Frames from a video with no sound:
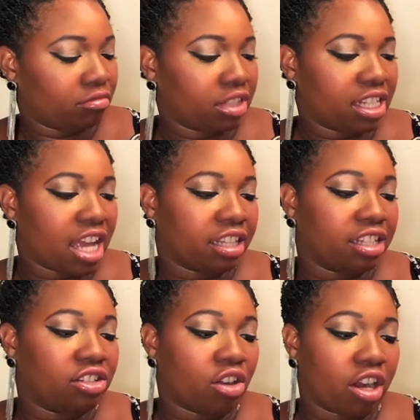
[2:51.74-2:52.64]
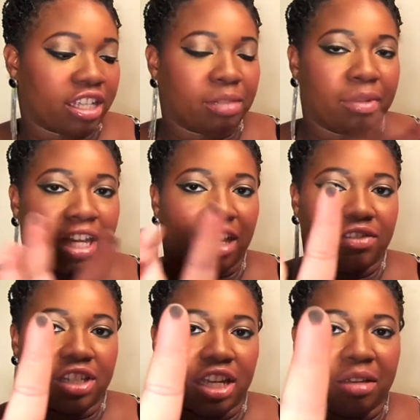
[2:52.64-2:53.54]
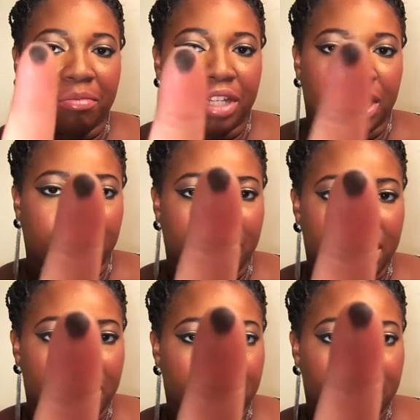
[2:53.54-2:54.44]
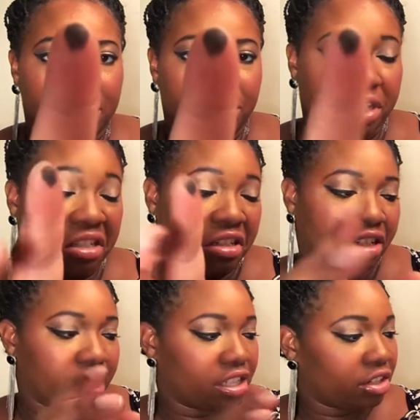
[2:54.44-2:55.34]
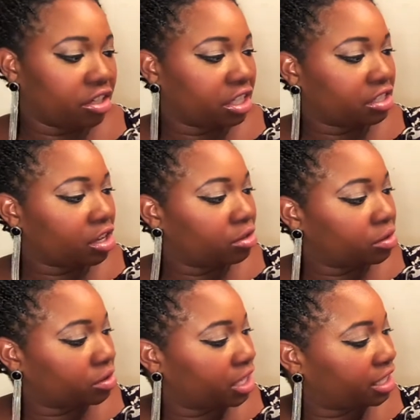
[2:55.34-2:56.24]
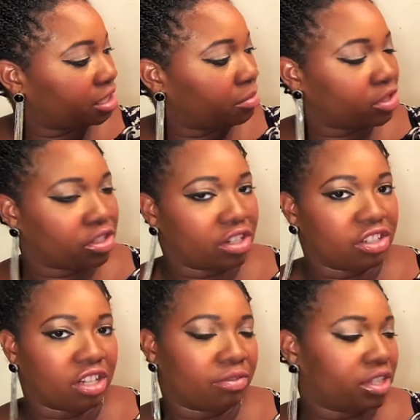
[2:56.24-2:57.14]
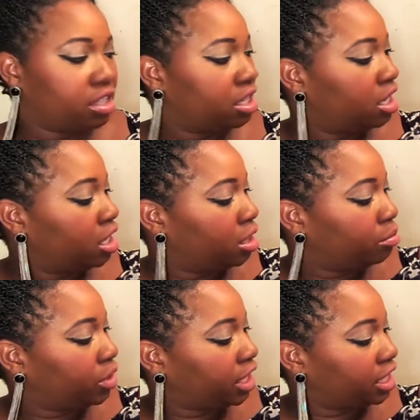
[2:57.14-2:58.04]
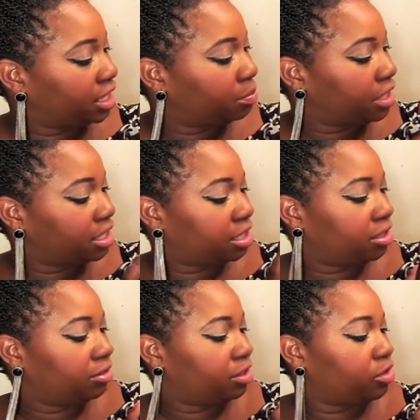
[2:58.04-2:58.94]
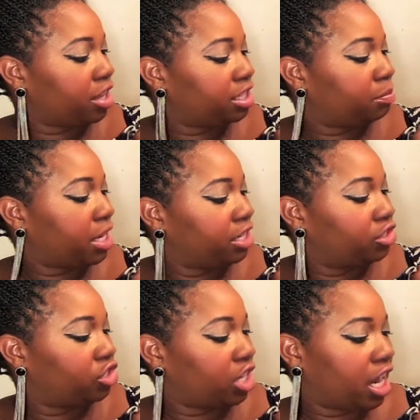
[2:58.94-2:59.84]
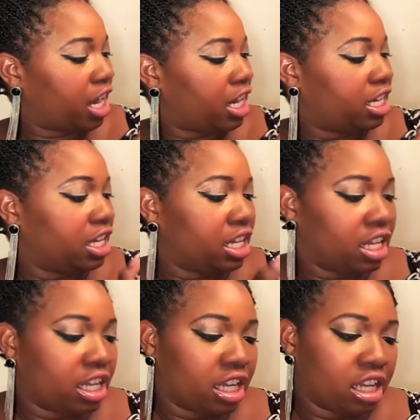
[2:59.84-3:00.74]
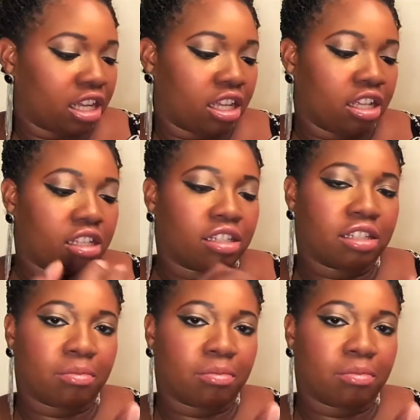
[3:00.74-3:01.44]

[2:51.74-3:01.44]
Not the darkest black I've seen, but it's pretty good considering it's Coastal Scents and most of their stuff is pretty inexpensive. Let's try this peach shade. It's a